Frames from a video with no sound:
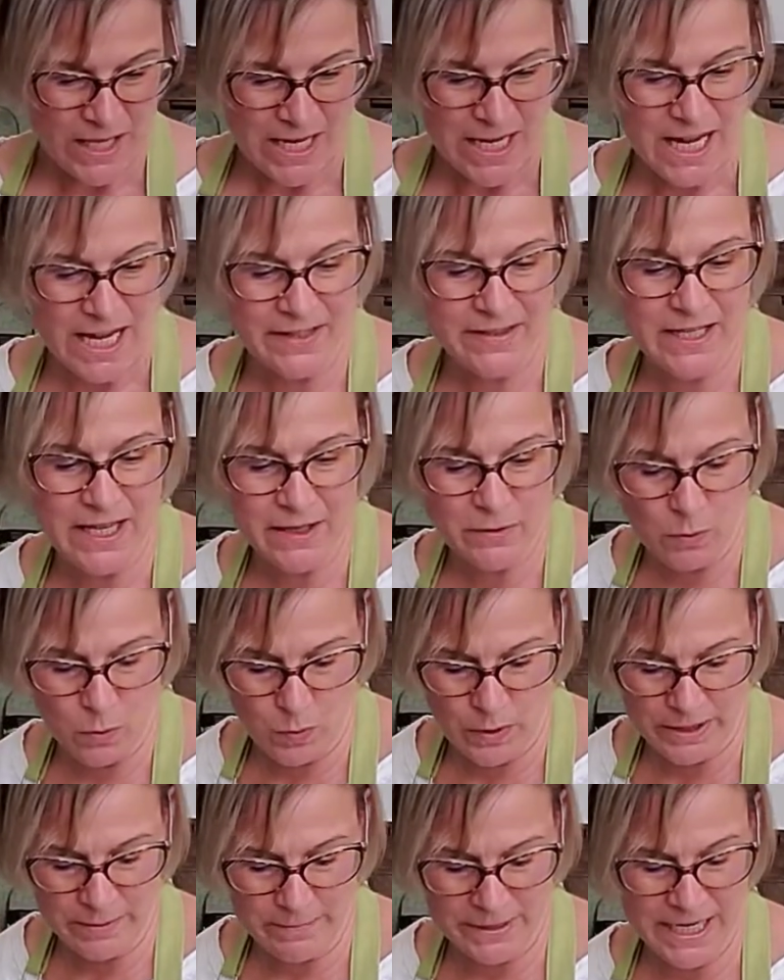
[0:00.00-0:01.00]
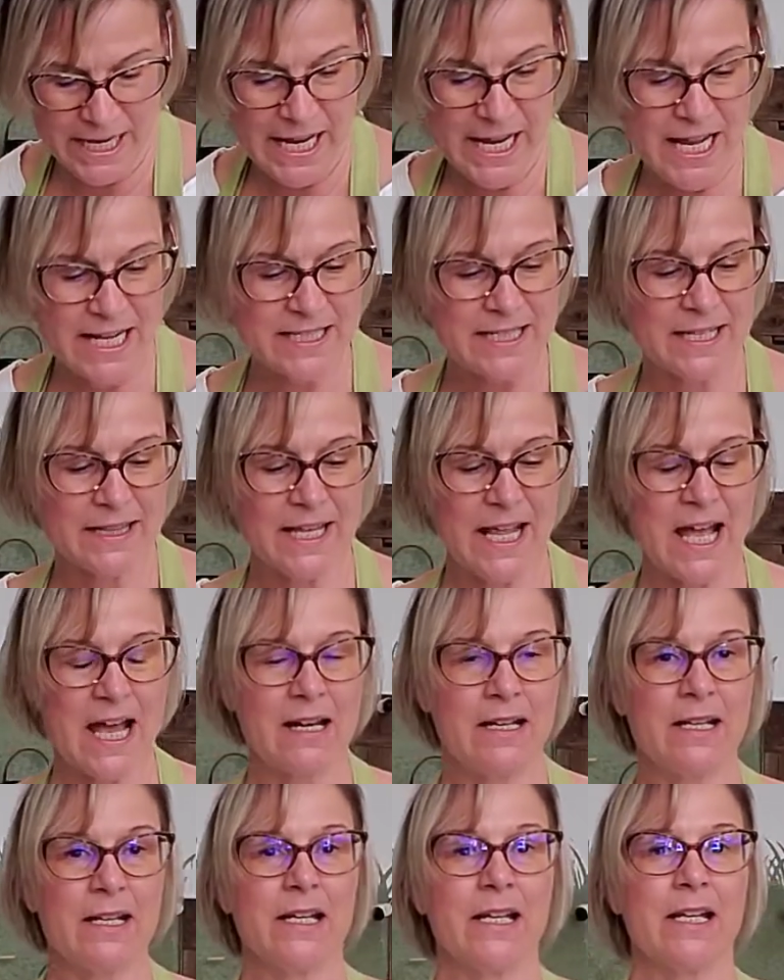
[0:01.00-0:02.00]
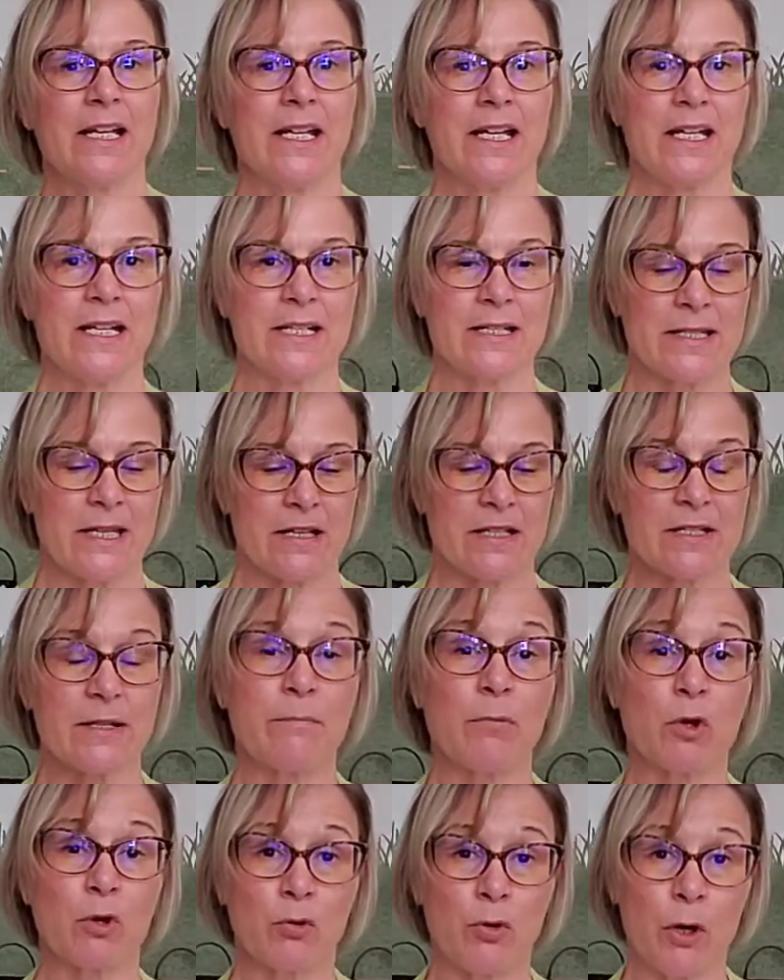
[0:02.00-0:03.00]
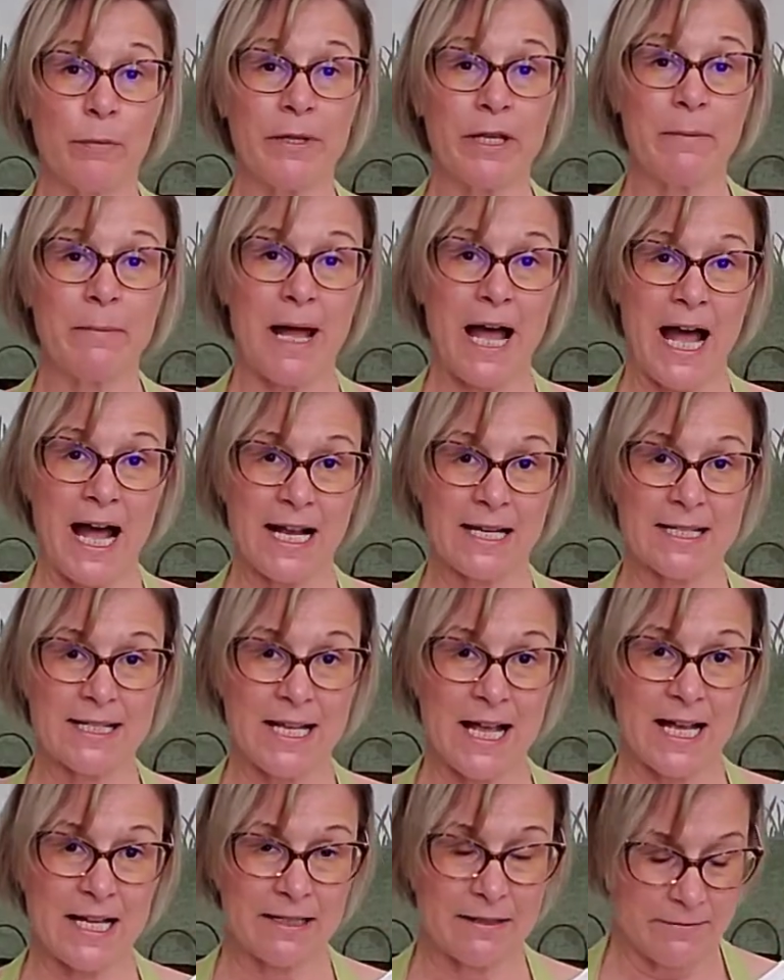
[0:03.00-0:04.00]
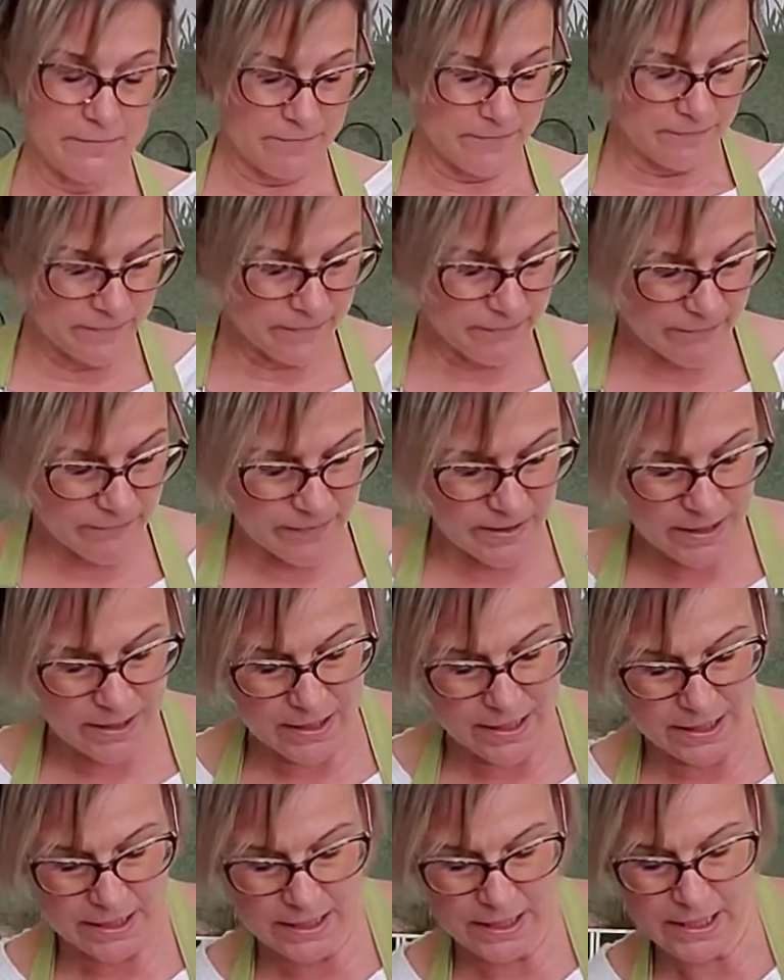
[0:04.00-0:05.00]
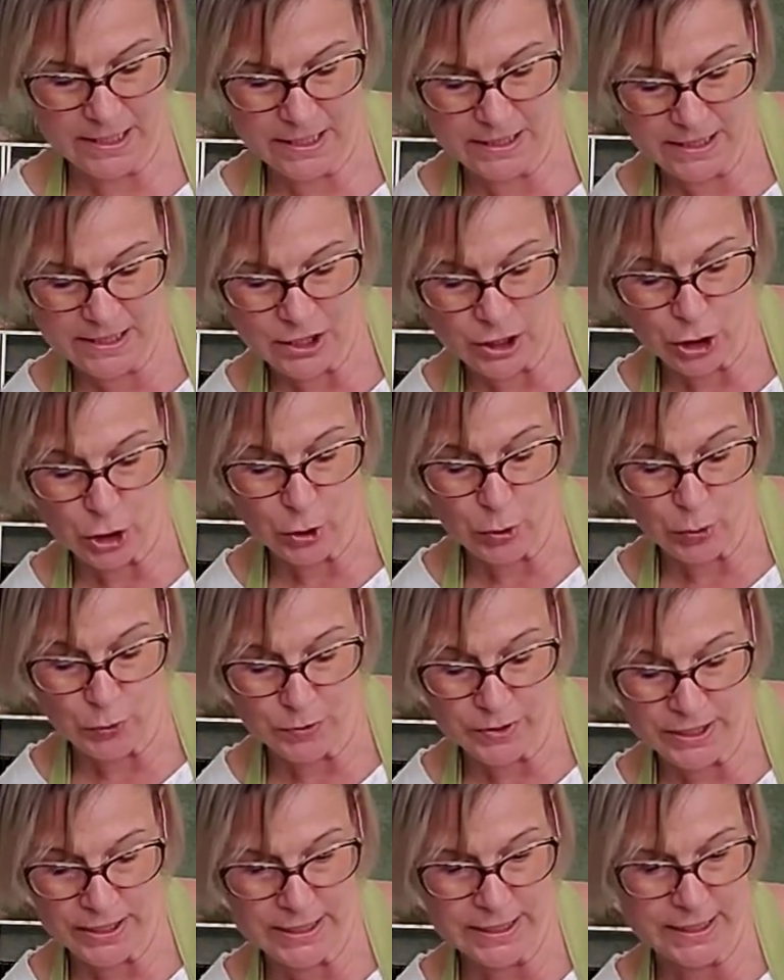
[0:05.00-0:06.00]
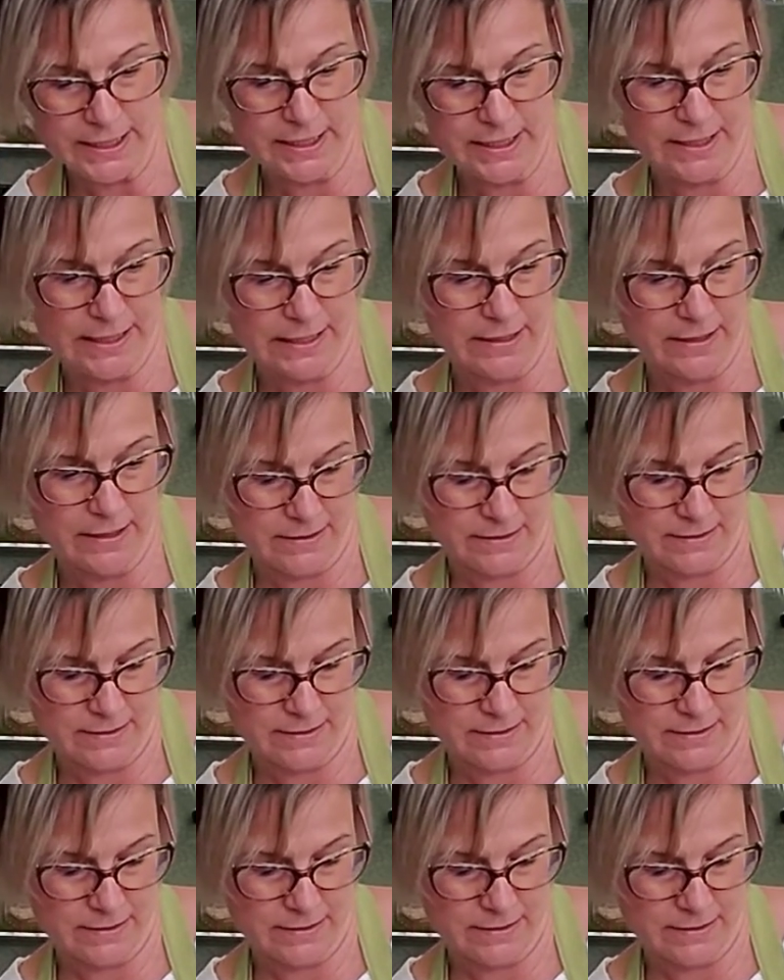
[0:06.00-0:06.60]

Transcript: And then what I'm going to add to that is some chromium oxide, and it's green.